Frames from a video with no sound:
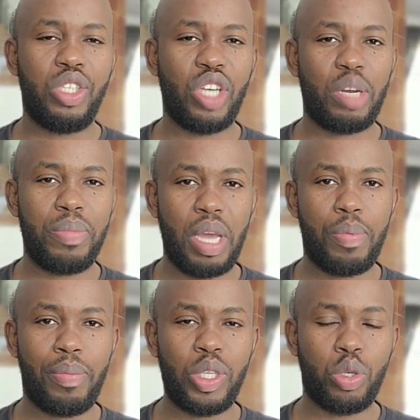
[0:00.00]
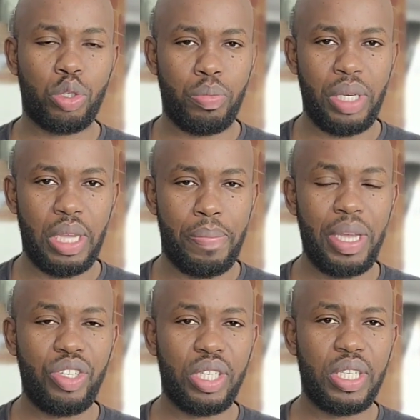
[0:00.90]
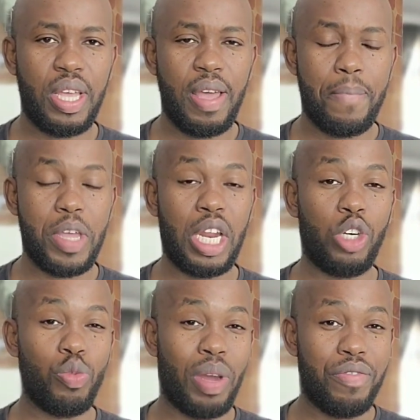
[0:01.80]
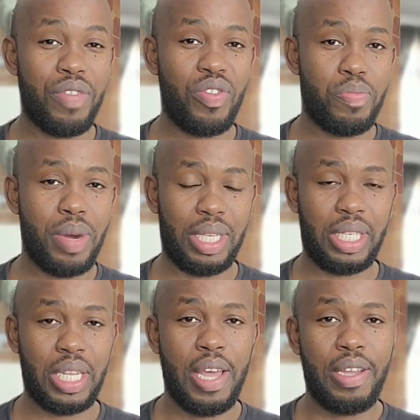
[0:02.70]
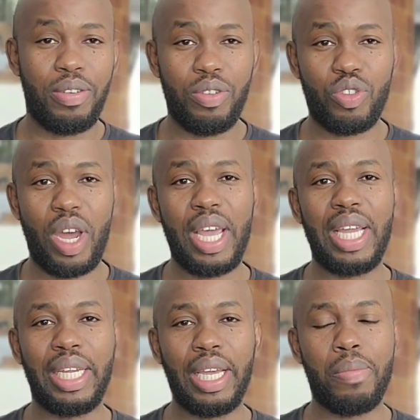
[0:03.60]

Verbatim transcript: Chat me up on my social media pages, and I'll do my very best to try and